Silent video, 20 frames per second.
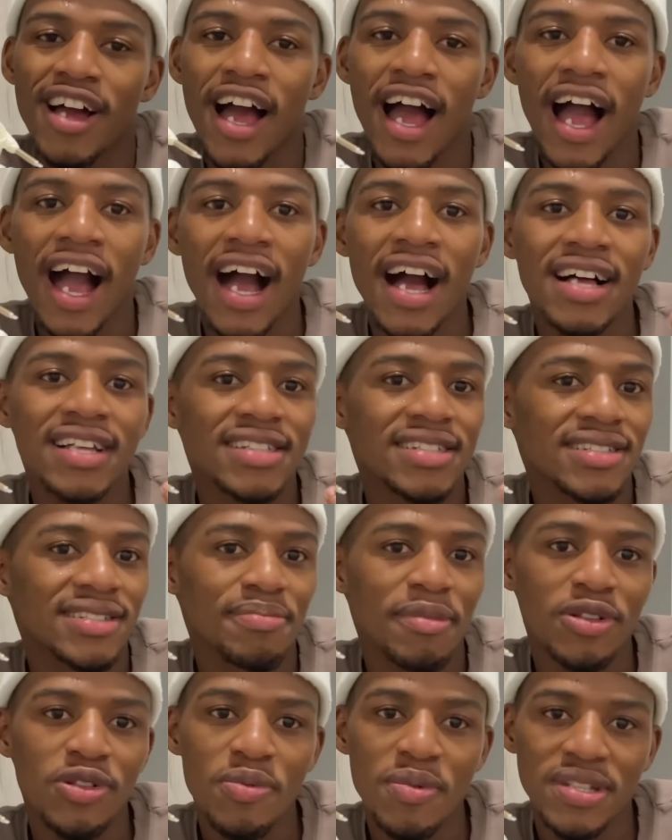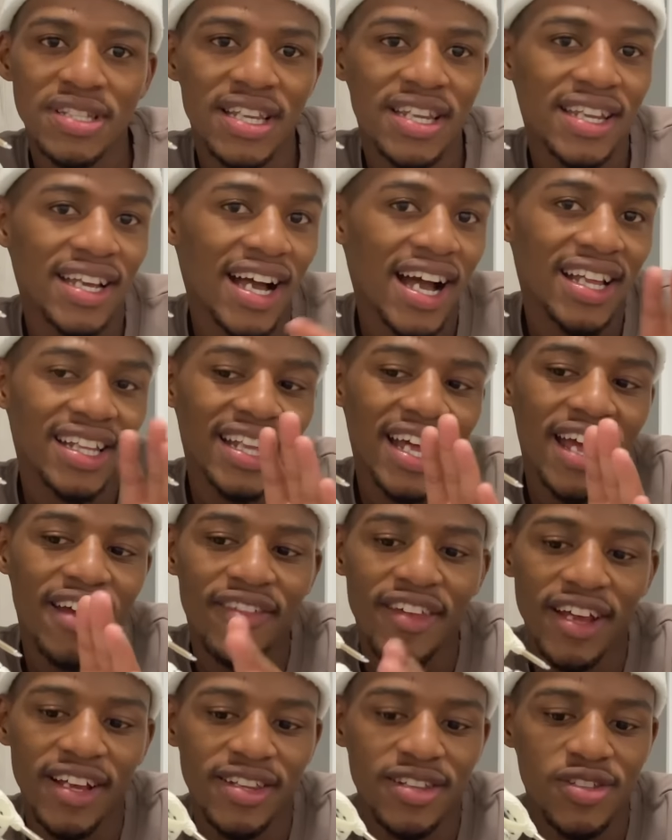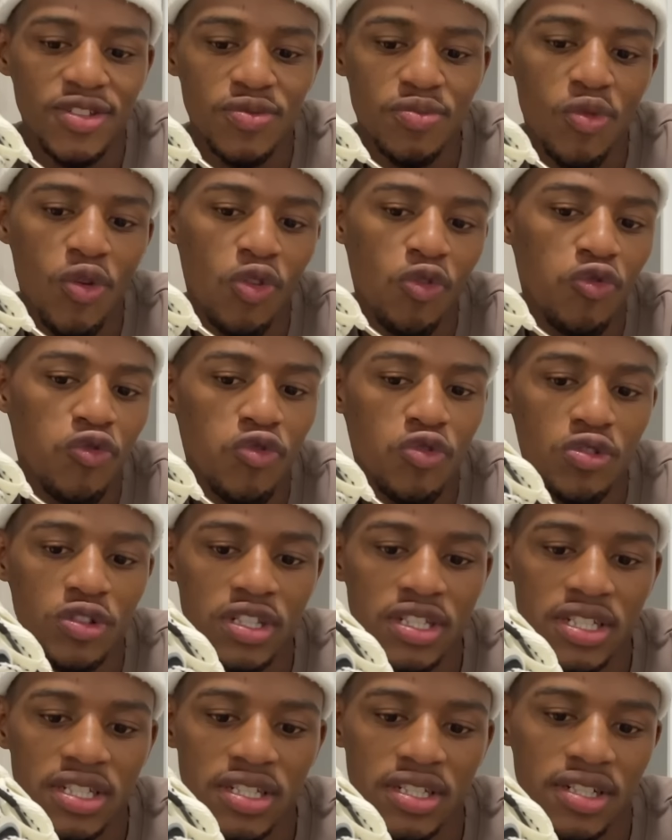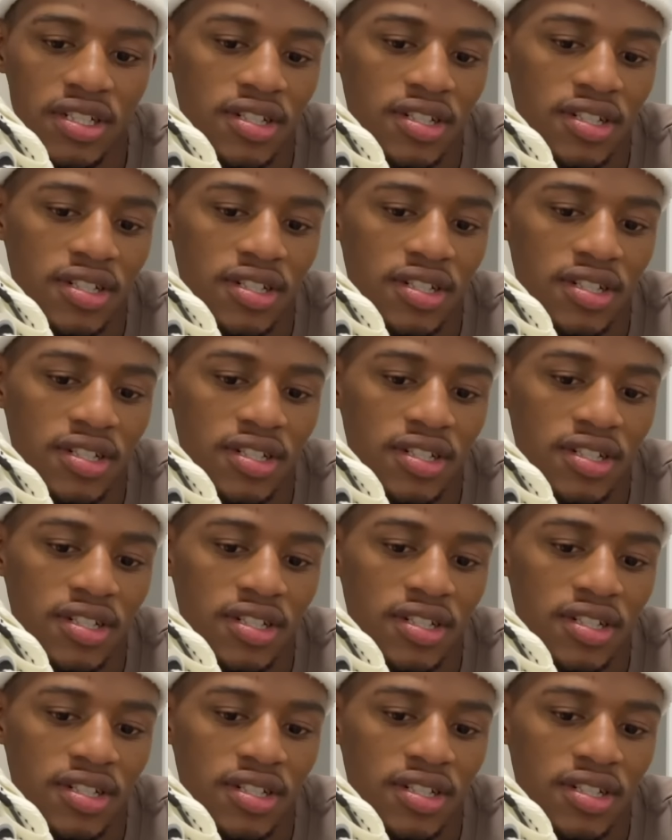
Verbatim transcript: angazi mantombazane kind of have like the small foot.